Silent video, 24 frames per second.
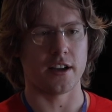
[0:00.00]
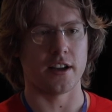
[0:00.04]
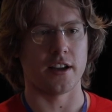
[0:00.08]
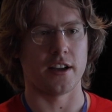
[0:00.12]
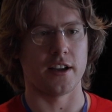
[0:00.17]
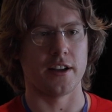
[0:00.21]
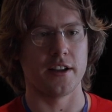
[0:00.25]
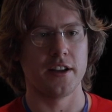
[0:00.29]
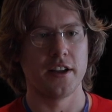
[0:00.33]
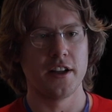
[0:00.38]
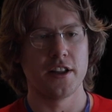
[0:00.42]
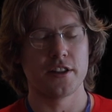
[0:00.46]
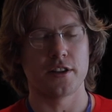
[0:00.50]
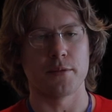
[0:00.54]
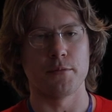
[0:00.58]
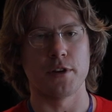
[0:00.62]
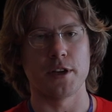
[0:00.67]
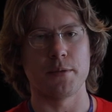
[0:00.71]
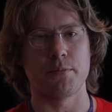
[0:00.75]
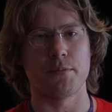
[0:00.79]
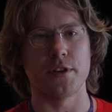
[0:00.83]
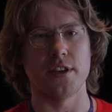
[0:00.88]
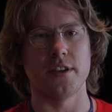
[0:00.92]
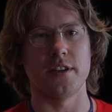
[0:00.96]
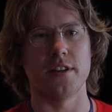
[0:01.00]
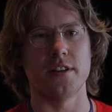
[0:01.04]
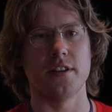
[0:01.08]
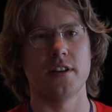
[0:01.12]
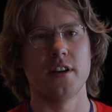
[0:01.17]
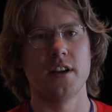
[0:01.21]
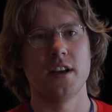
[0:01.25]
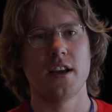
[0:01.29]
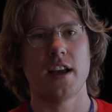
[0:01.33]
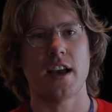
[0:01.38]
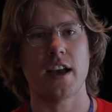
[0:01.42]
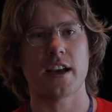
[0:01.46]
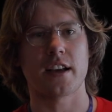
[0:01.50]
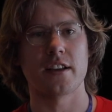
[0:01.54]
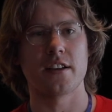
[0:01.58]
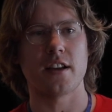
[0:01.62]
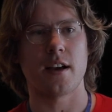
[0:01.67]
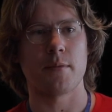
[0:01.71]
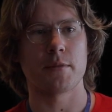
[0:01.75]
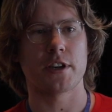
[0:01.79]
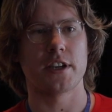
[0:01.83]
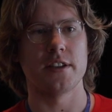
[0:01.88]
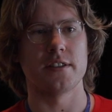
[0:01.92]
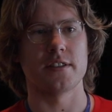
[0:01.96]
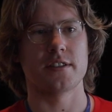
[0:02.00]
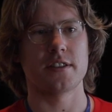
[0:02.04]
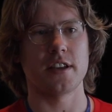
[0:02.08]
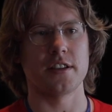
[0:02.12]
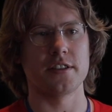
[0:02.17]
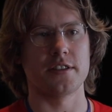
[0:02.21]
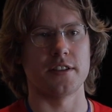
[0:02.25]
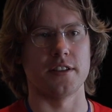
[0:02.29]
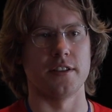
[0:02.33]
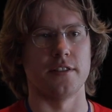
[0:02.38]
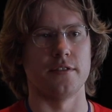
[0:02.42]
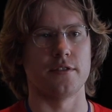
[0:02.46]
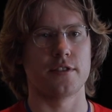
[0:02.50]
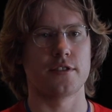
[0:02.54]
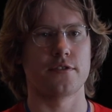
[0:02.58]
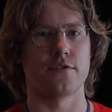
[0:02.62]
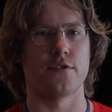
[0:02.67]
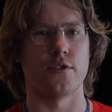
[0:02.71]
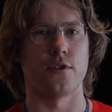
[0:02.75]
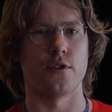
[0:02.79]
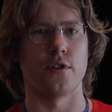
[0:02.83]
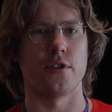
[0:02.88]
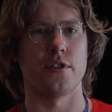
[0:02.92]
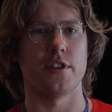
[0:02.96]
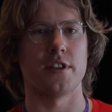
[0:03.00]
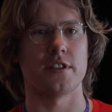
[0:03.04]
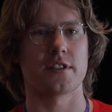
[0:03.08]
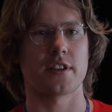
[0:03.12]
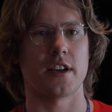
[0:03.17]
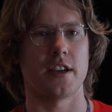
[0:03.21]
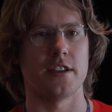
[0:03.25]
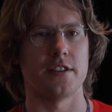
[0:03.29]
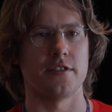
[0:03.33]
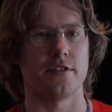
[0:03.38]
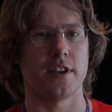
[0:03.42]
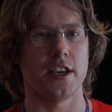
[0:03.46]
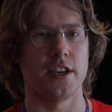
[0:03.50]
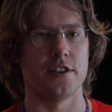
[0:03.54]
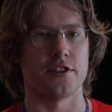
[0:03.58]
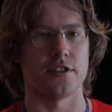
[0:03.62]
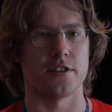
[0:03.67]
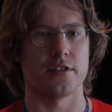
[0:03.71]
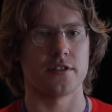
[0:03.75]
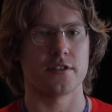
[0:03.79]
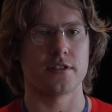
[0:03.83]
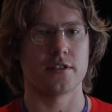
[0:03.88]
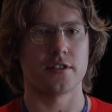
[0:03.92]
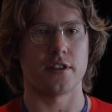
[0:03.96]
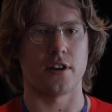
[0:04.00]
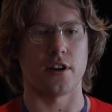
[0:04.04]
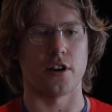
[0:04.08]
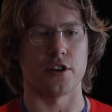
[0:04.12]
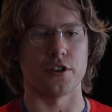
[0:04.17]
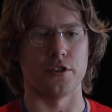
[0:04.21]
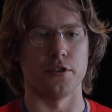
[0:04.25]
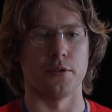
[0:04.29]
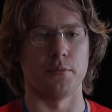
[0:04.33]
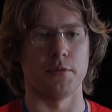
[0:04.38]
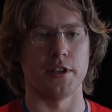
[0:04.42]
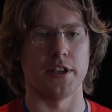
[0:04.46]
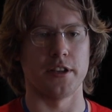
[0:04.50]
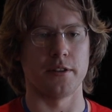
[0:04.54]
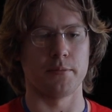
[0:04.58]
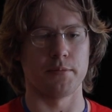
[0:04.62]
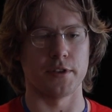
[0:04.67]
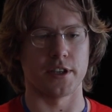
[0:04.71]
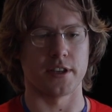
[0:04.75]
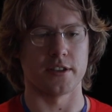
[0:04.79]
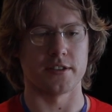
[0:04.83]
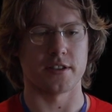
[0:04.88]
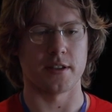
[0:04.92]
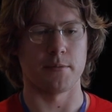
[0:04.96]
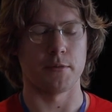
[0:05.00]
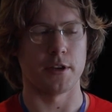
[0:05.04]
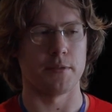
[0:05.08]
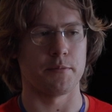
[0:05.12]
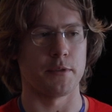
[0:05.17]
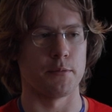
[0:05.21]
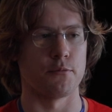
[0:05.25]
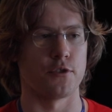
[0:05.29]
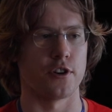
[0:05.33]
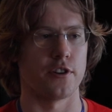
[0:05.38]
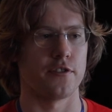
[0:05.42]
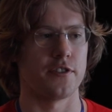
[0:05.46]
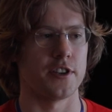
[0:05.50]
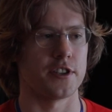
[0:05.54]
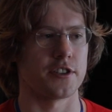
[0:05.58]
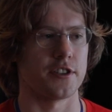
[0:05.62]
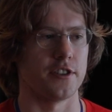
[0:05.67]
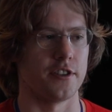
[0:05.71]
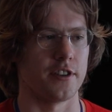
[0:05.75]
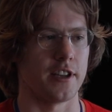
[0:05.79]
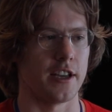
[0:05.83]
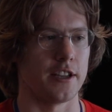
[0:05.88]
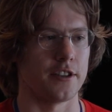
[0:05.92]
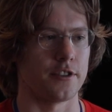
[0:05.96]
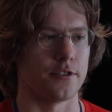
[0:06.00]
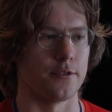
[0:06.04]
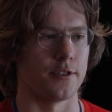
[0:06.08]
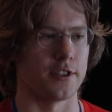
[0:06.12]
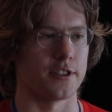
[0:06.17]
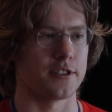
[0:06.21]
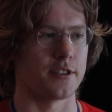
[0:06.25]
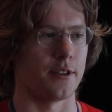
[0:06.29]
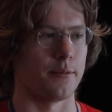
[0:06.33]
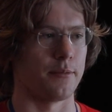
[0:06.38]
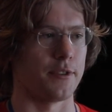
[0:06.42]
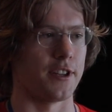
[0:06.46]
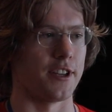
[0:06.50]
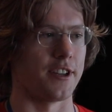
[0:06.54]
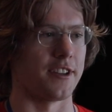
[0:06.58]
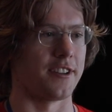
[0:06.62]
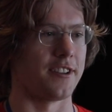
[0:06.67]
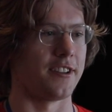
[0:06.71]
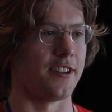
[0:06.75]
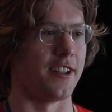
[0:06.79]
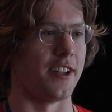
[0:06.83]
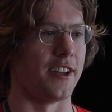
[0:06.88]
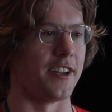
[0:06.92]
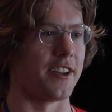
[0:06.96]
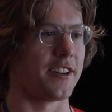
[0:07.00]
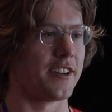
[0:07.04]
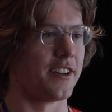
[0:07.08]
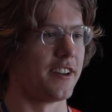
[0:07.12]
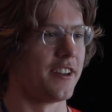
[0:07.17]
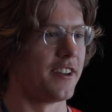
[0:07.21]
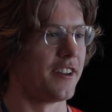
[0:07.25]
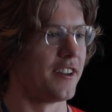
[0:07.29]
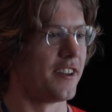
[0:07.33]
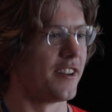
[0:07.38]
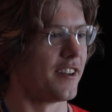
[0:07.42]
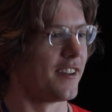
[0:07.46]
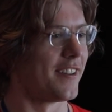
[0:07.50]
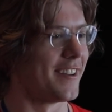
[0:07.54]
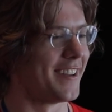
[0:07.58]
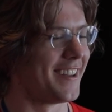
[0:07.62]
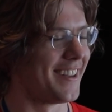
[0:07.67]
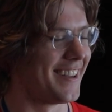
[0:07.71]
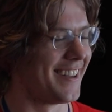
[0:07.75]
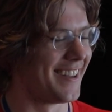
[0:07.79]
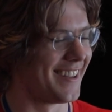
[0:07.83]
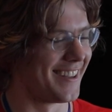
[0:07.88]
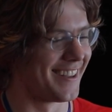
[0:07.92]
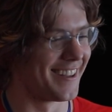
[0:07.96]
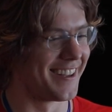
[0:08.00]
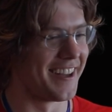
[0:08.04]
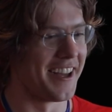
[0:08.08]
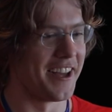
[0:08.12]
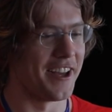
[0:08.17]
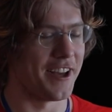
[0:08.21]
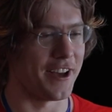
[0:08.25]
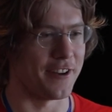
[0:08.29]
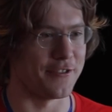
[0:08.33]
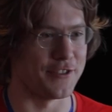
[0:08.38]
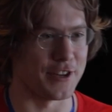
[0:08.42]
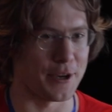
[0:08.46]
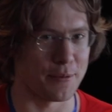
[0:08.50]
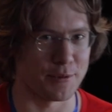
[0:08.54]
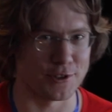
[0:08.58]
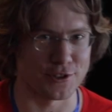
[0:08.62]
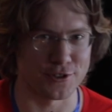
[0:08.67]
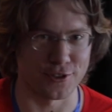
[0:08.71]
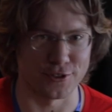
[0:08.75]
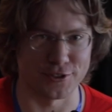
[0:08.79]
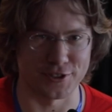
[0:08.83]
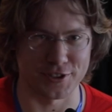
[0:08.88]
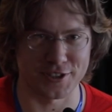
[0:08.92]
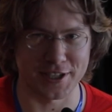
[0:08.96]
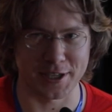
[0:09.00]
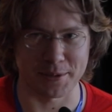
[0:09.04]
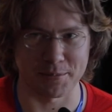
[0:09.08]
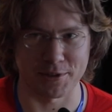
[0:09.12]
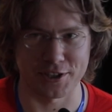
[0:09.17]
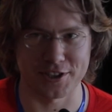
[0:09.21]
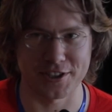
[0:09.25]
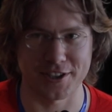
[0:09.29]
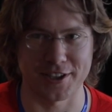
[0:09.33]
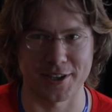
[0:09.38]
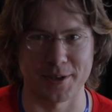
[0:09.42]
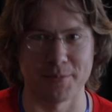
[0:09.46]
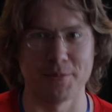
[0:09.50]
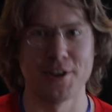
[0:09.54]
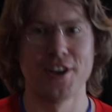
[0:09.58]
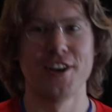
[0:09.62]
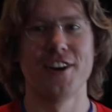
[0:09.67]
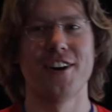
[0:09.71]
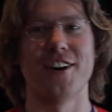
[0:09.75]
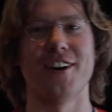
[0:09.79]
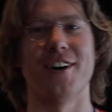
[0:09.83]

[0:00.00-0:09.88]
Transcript: there might be economic incentives for these kinds of agents, arguably, because they might be more efficient at doing something like, I've now been told to take my time,